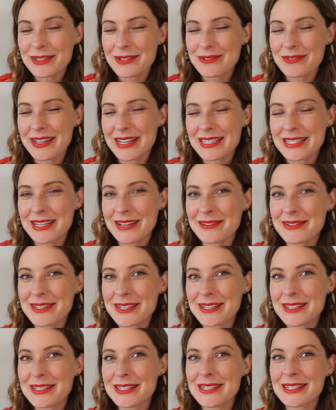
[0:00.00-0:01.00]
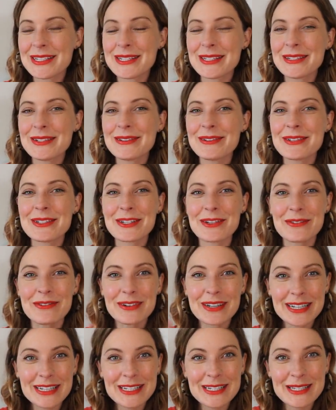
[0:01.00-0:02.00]
So if that sounds good to you, don't
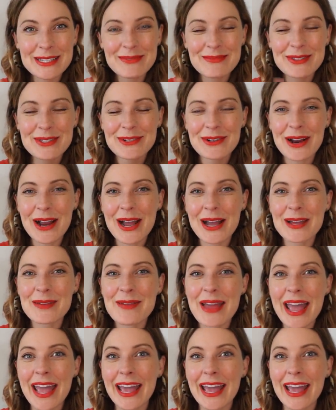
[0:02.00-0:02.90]
forget to subscribe